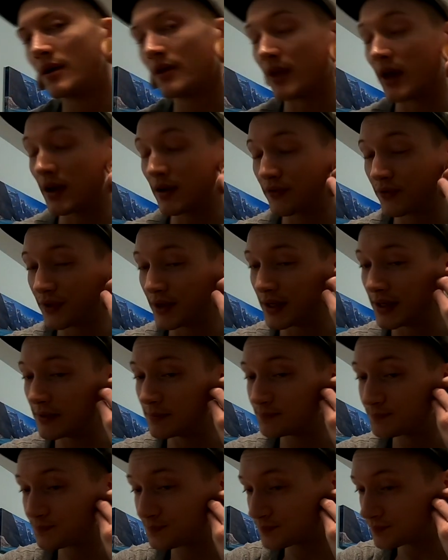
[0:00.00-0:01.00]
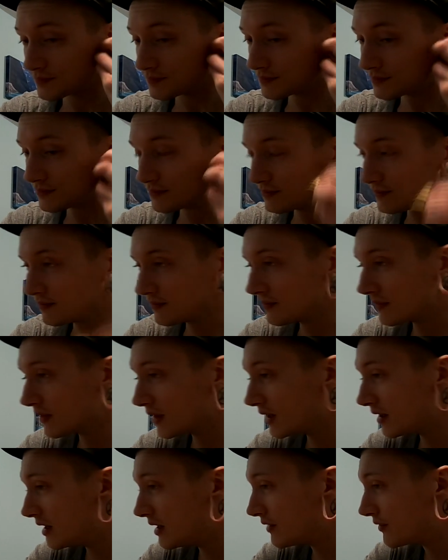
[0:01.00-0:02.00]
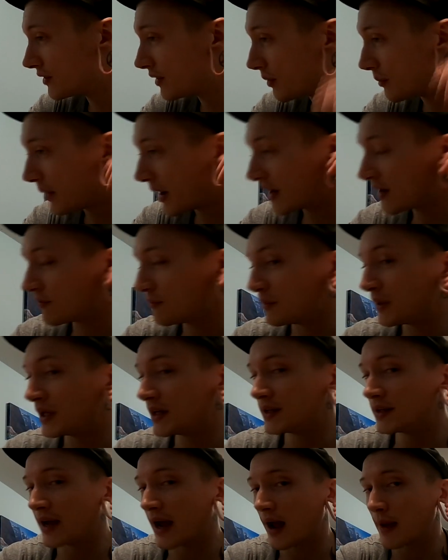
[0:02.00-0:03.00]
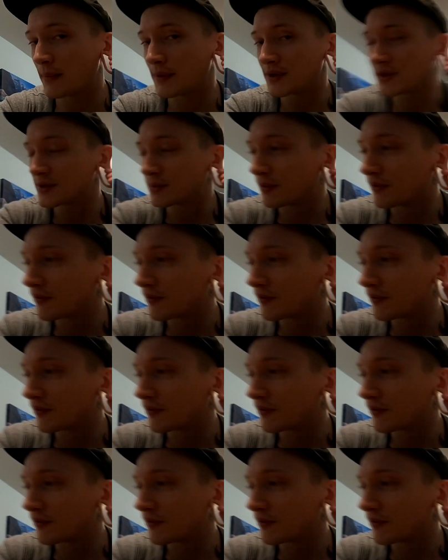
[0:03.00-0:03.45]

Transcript: Thankfully, even though mine have been damaged